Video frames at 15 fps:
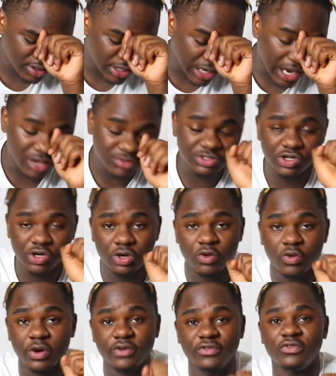I'm so
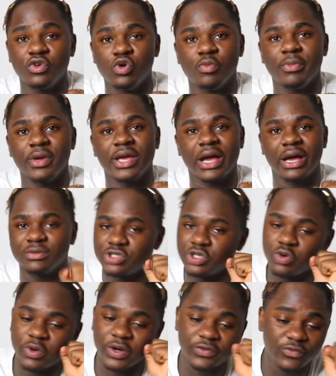grateful, man. I'm so
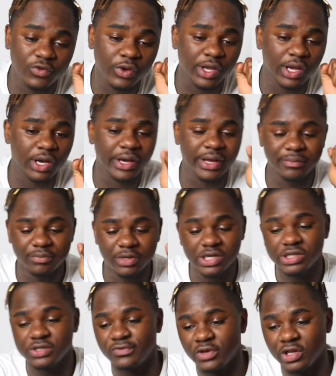grateful, y'all. And
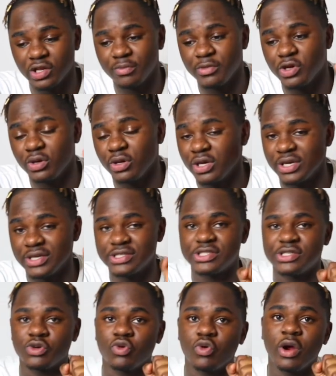please follow me on
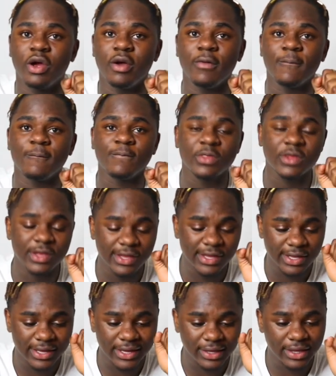Instagram.
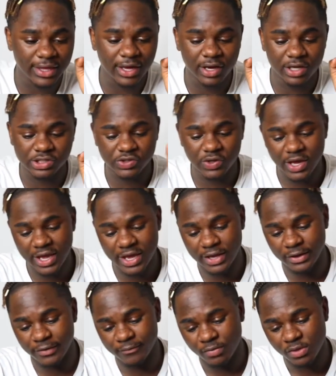And yeah, so
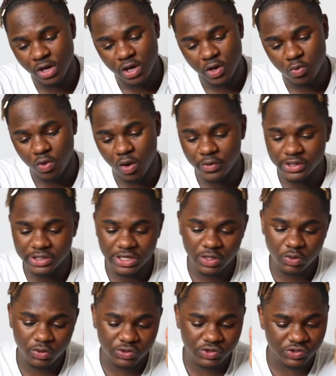hey, what we're dealing
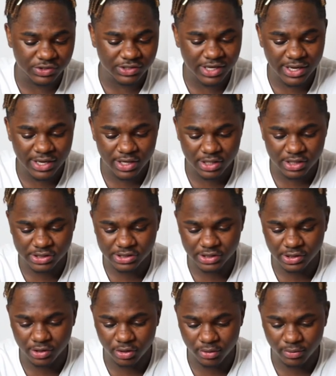with today is
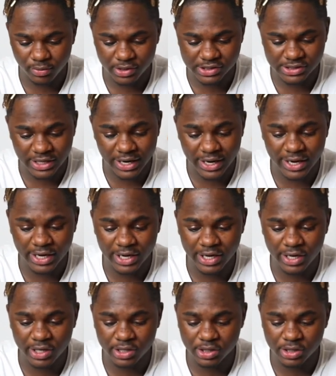a
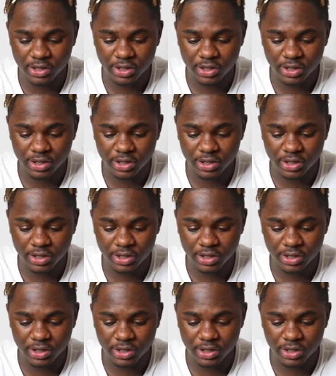highlight